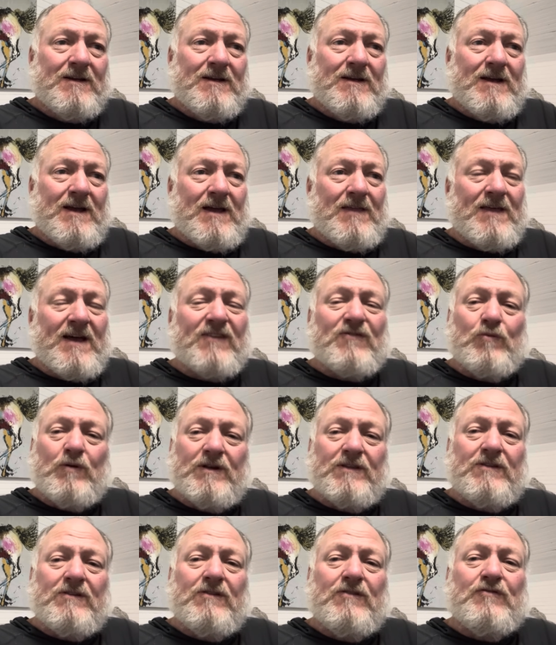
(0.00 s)
And that's
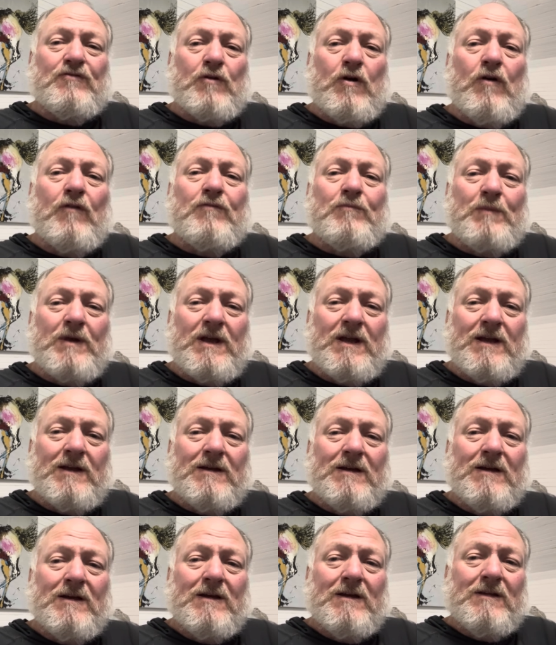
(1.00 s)
what drove
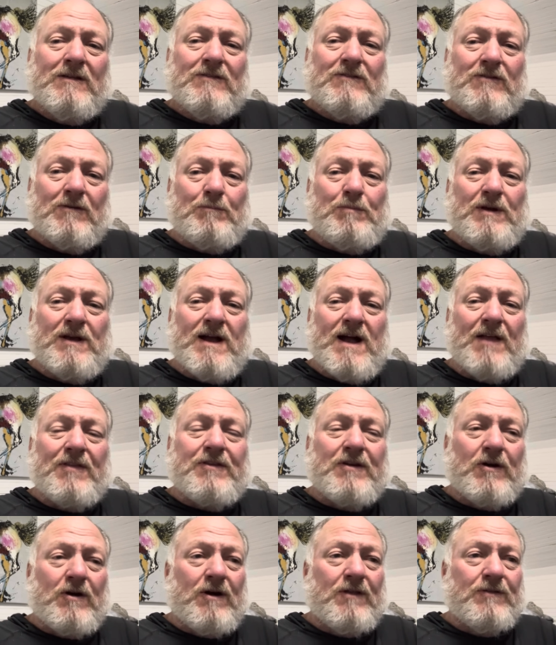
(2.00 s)
me to be out
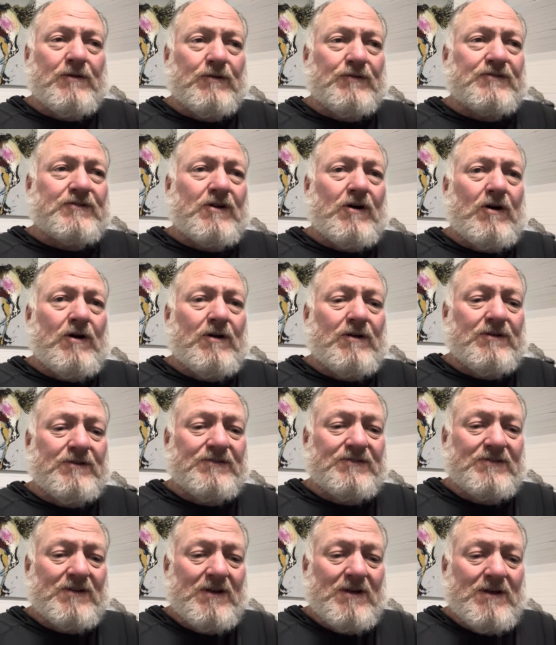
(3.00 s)
there on those
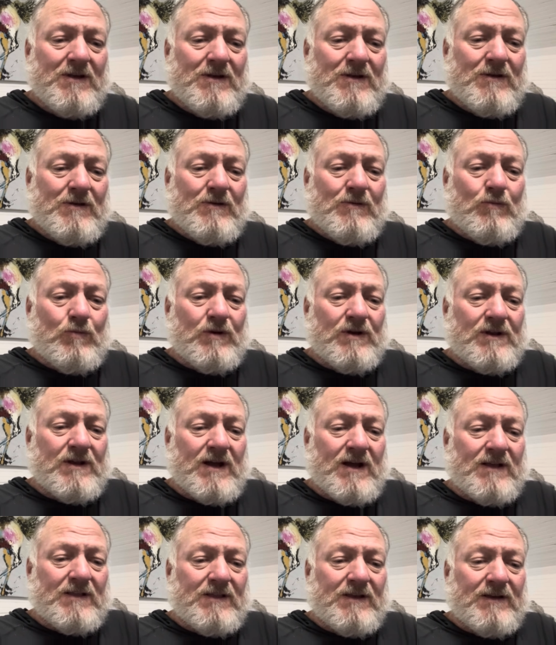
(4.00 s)
calls. When
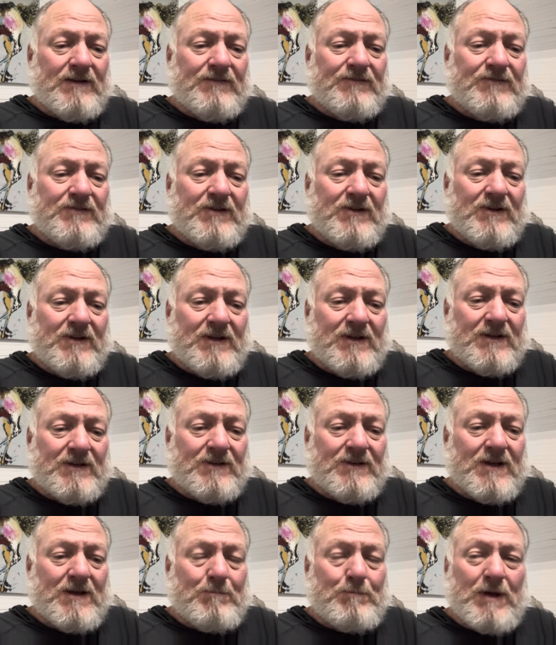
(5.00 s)
I lived
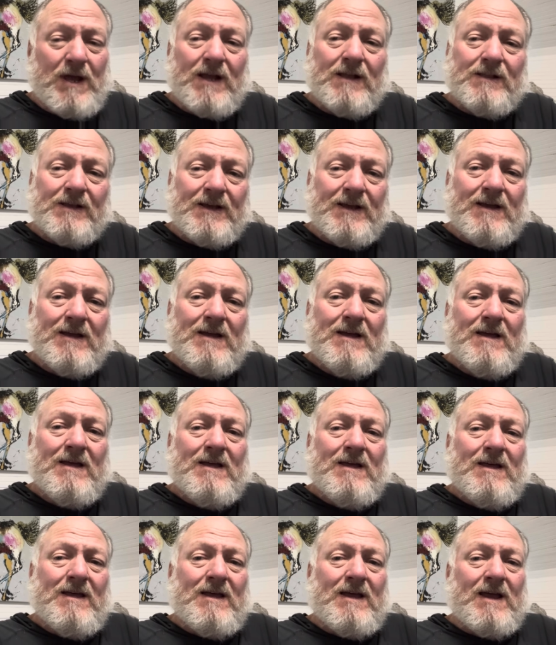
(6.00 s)
in Bailey
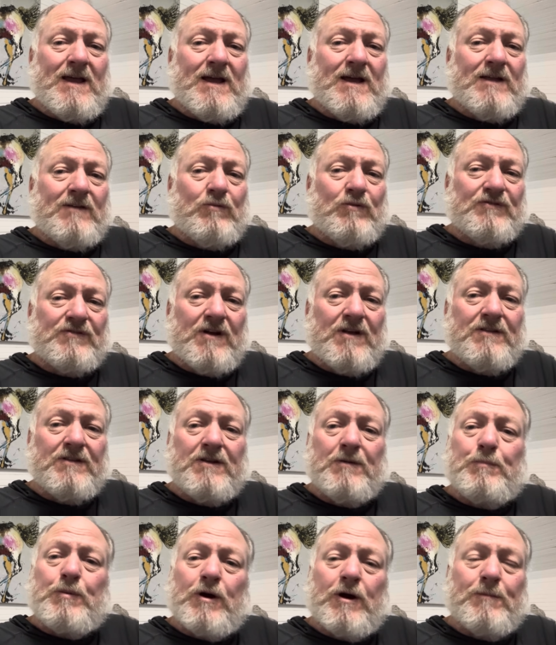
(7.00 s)
and was on the
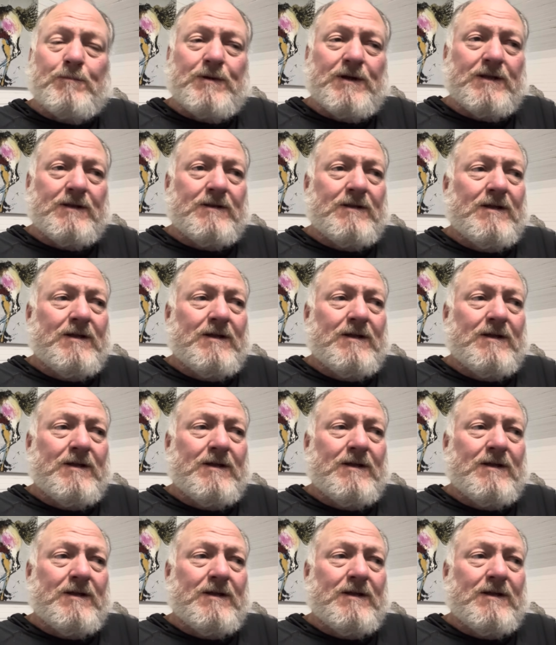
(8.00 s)
department,